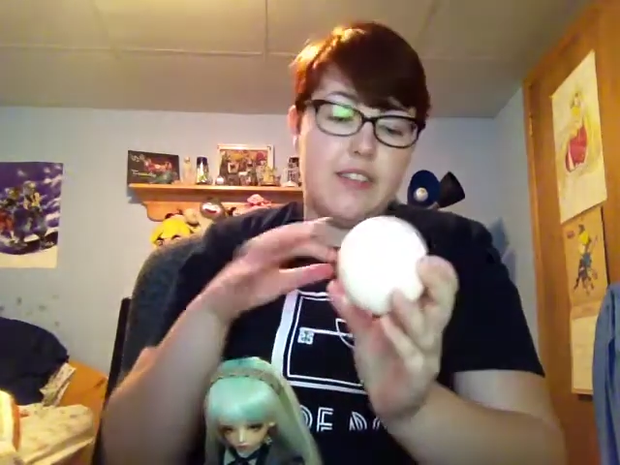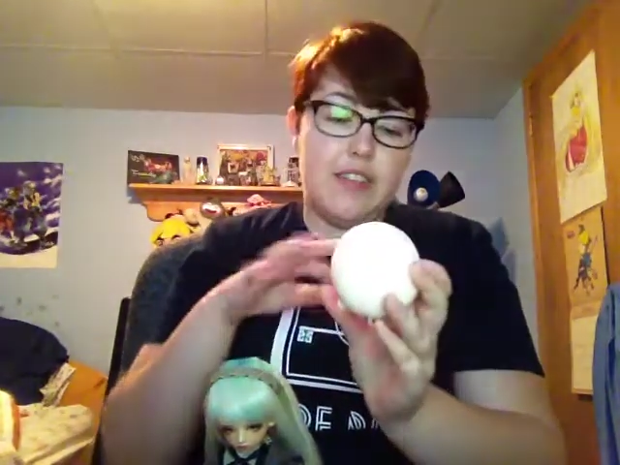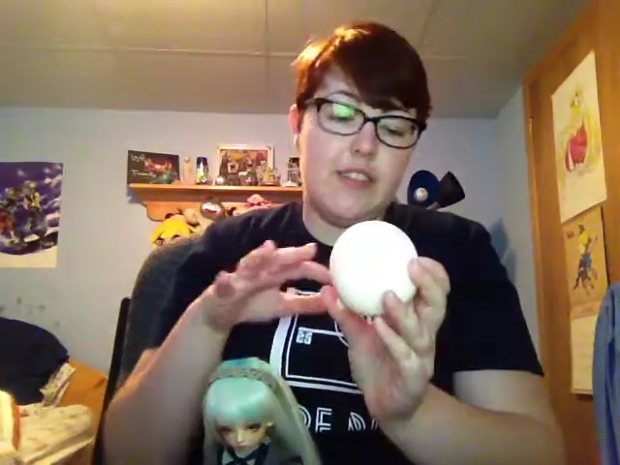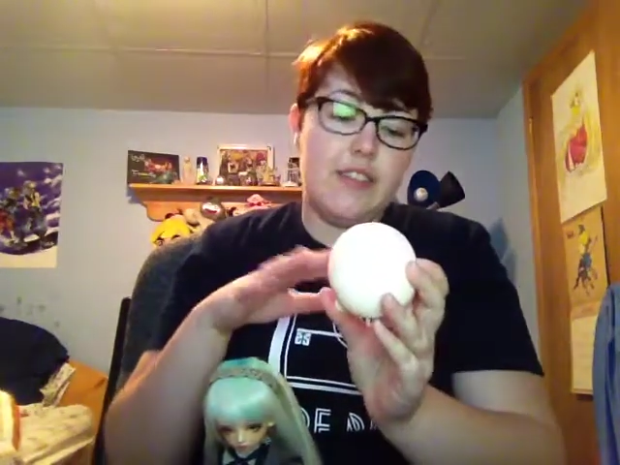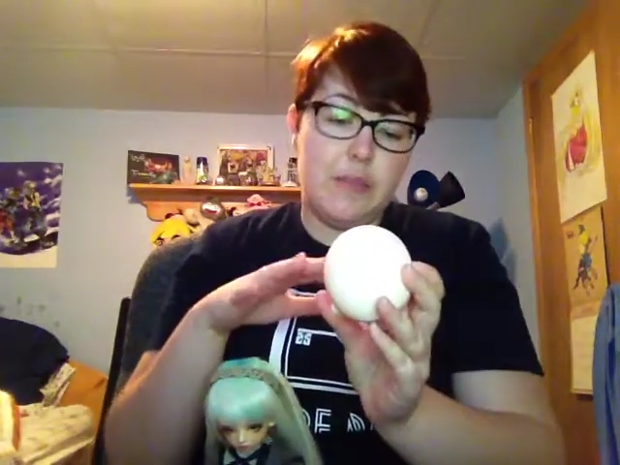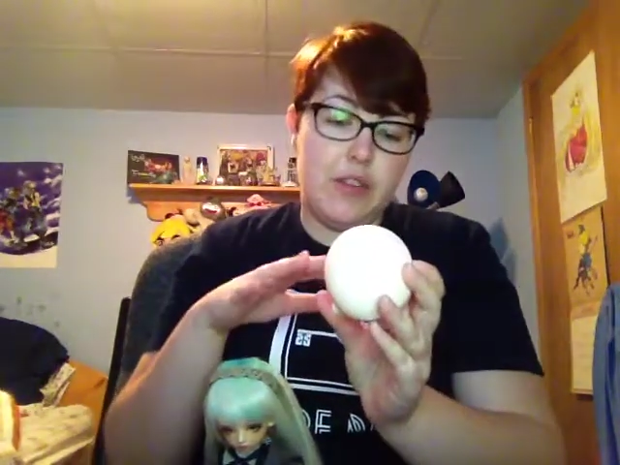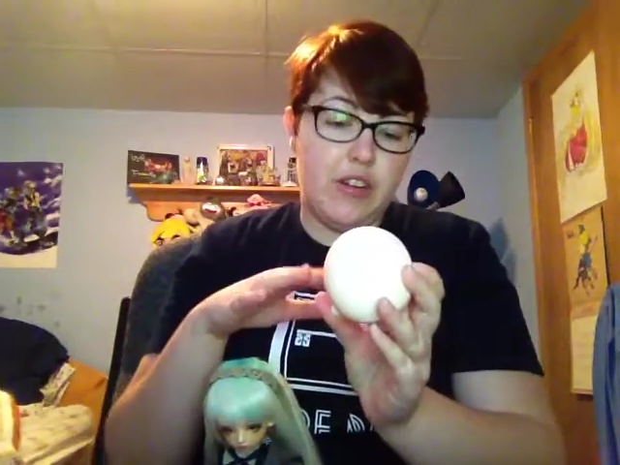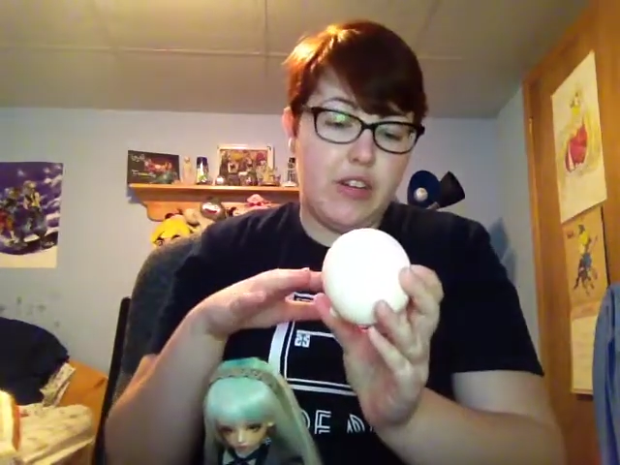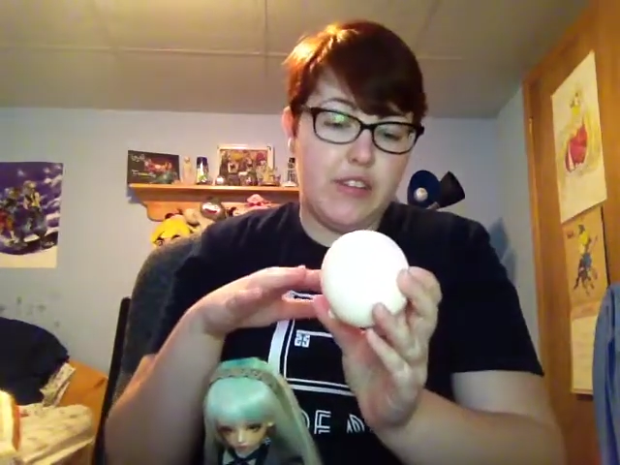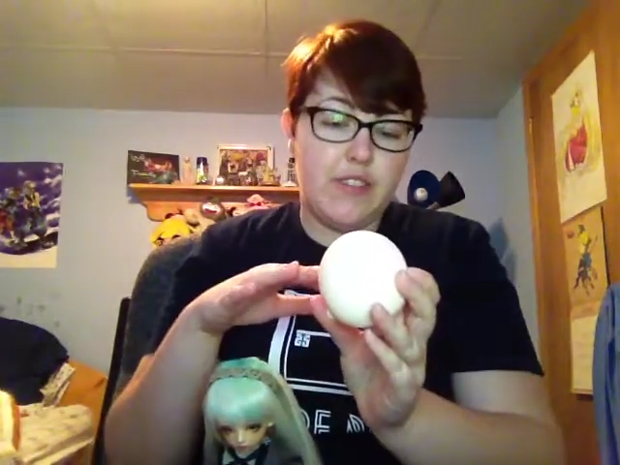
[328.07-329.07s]
see the
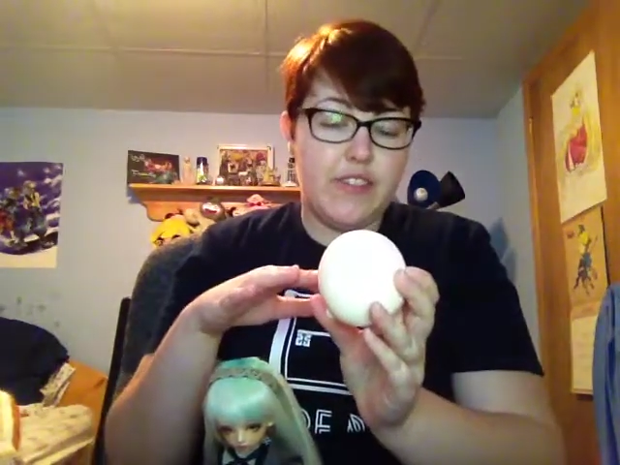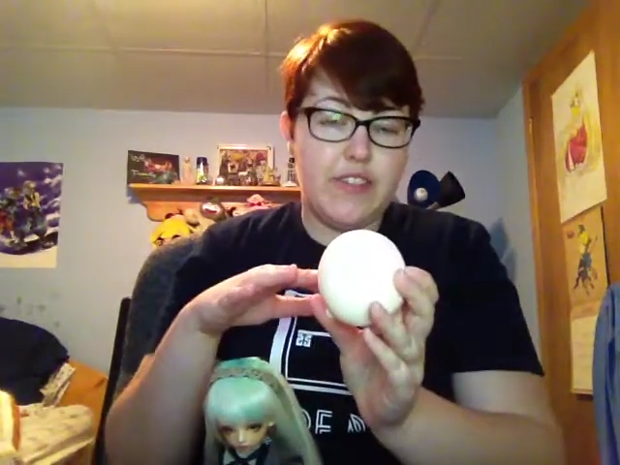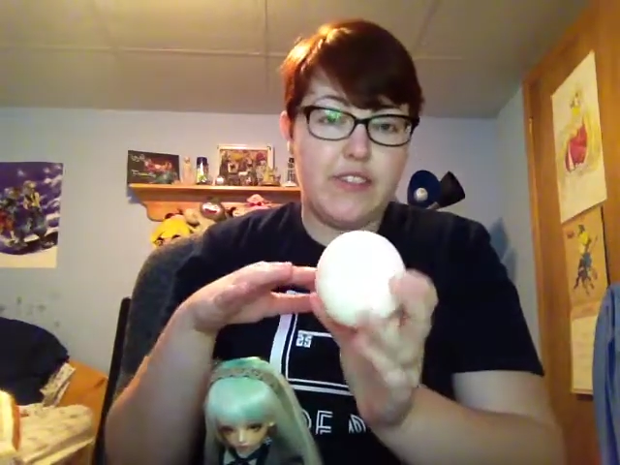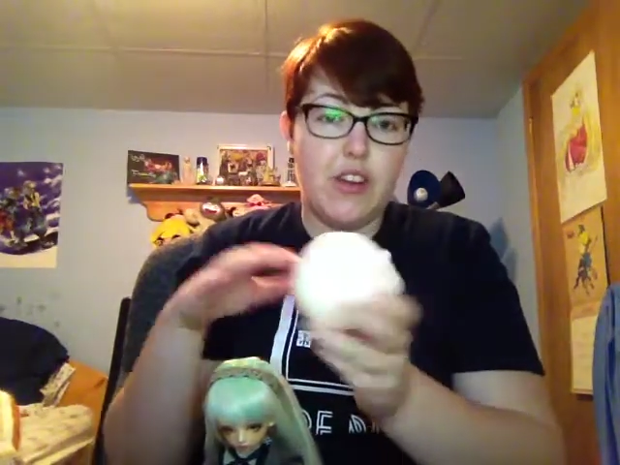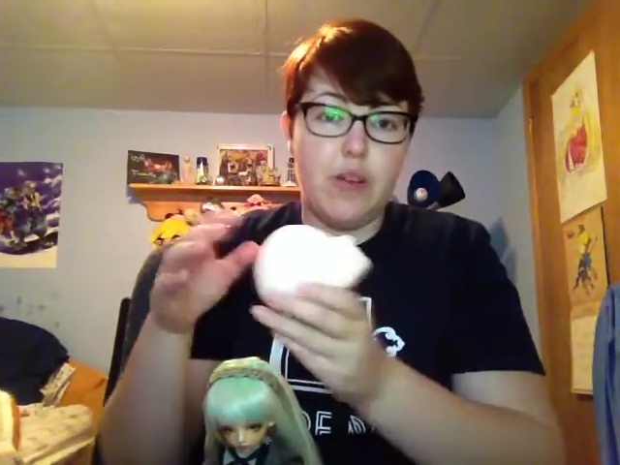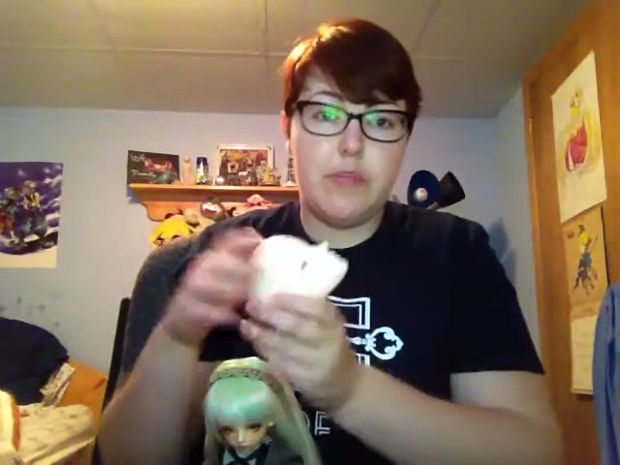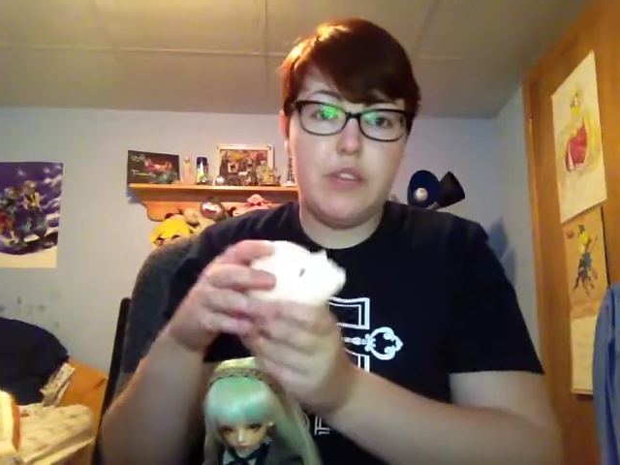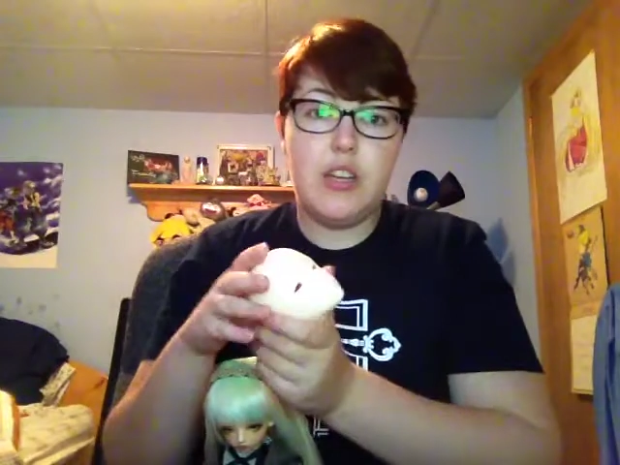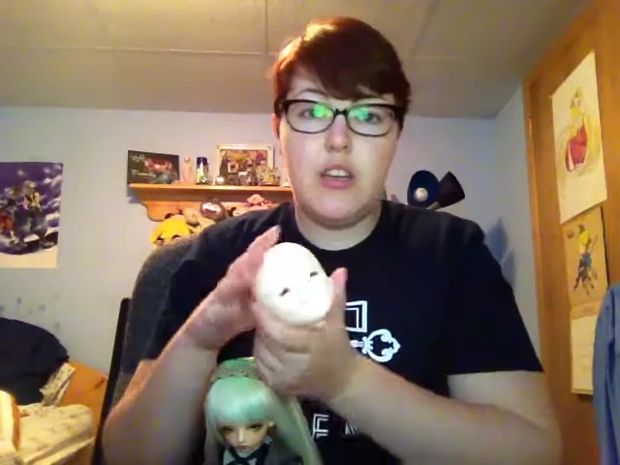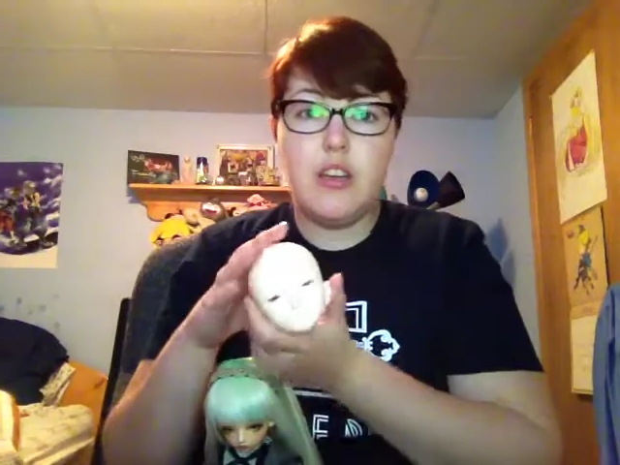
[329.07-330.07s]
similarities of the sculpt
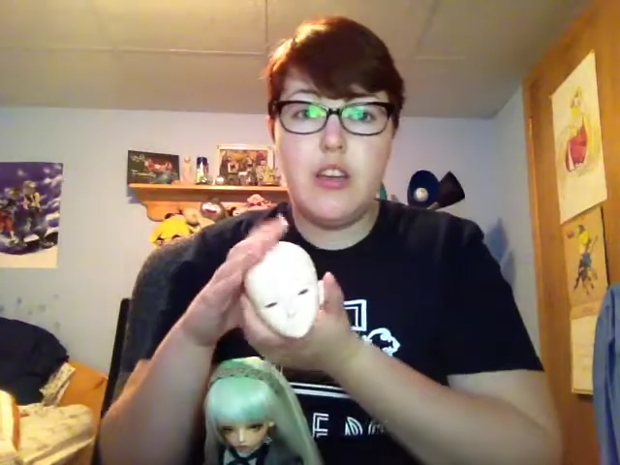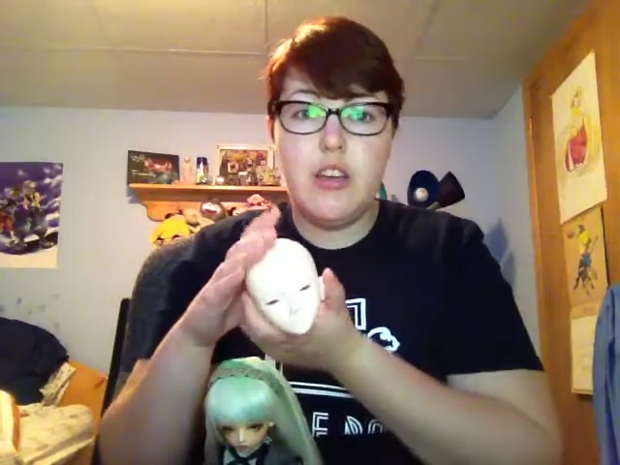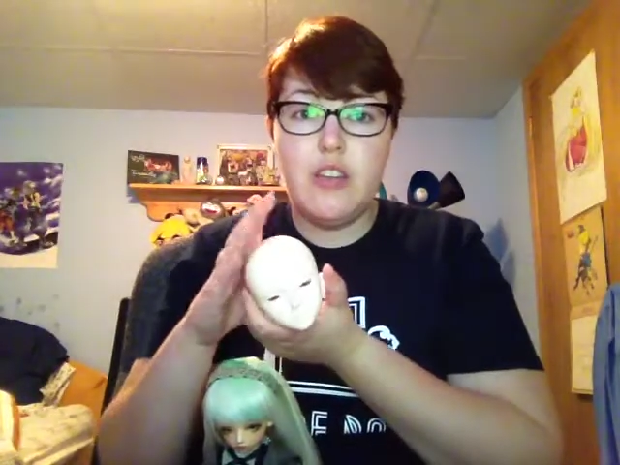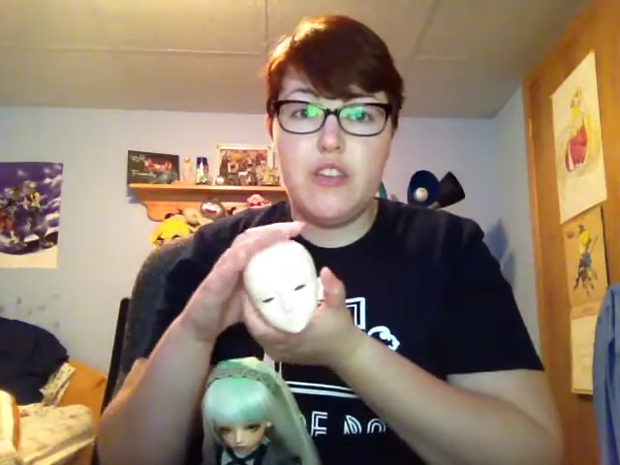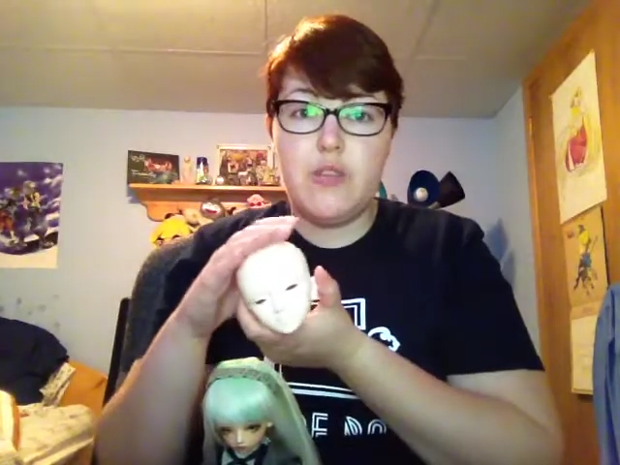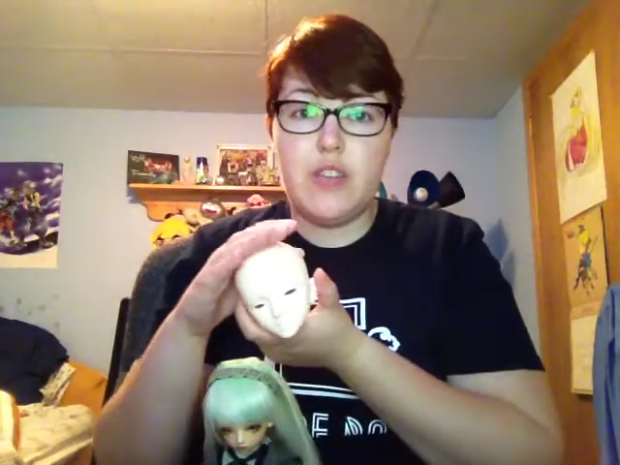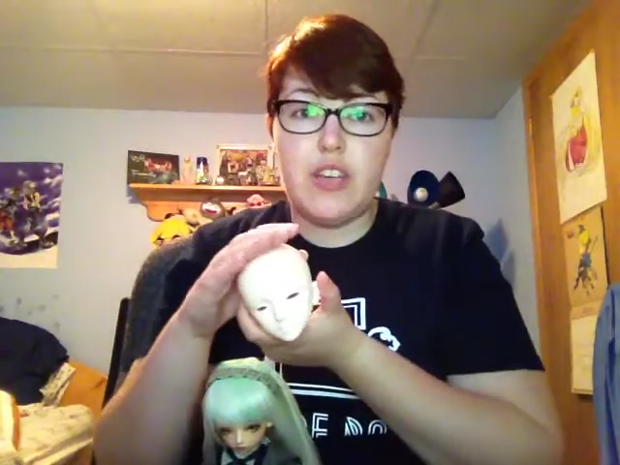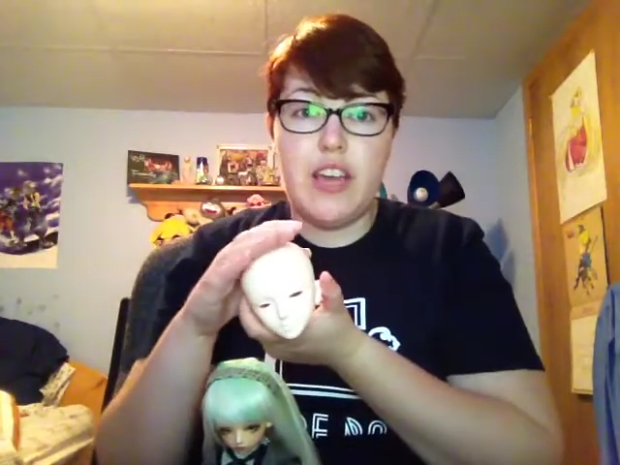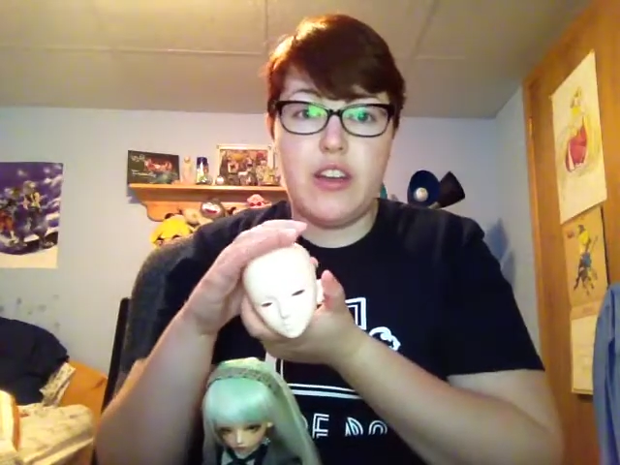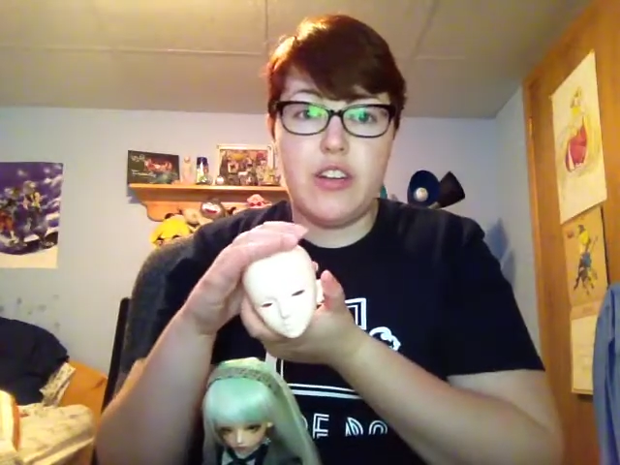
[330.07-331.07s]
to the
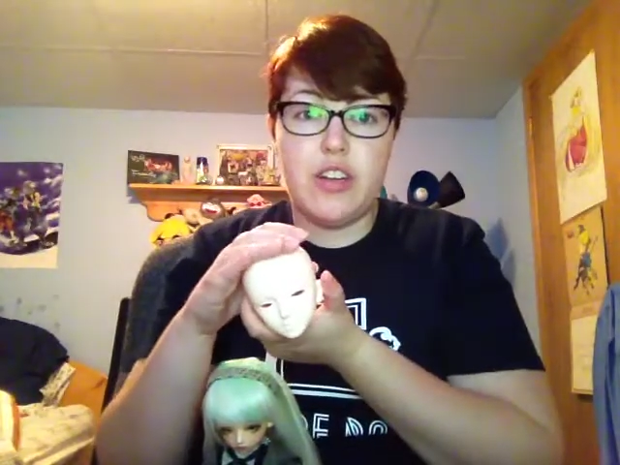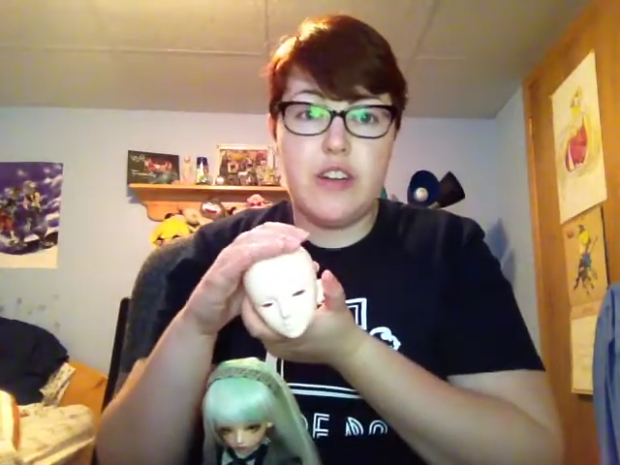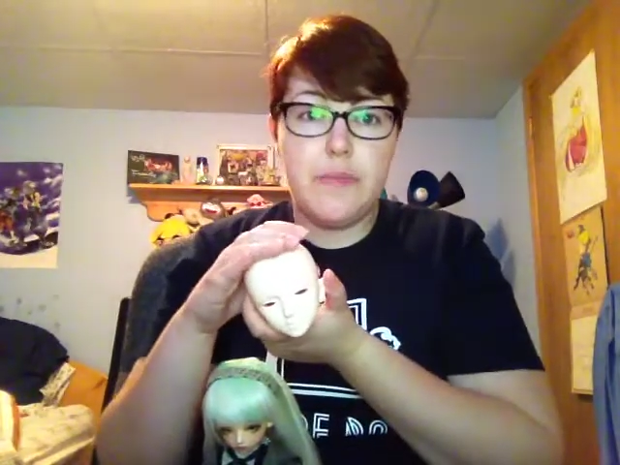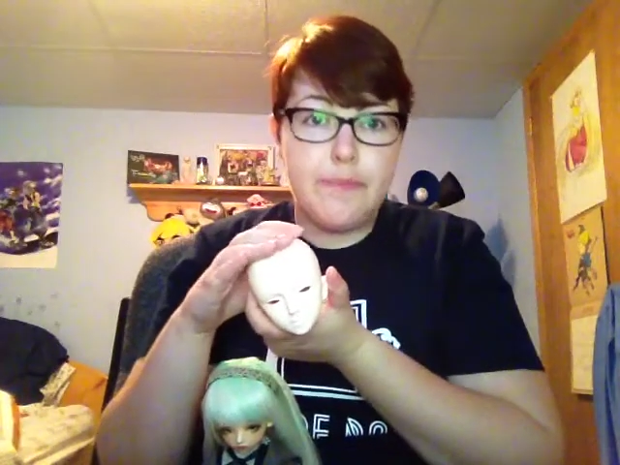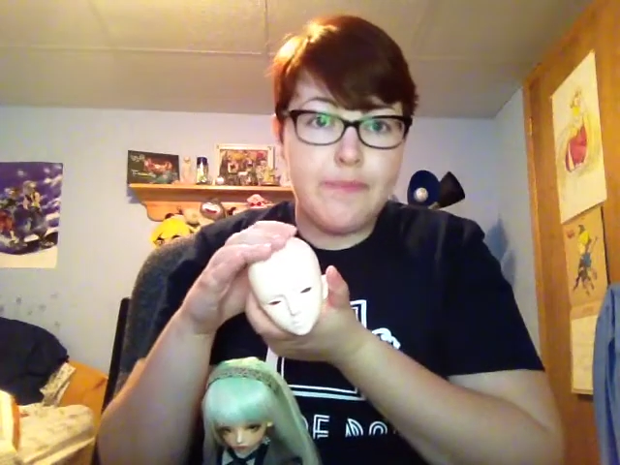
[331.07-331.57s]
character.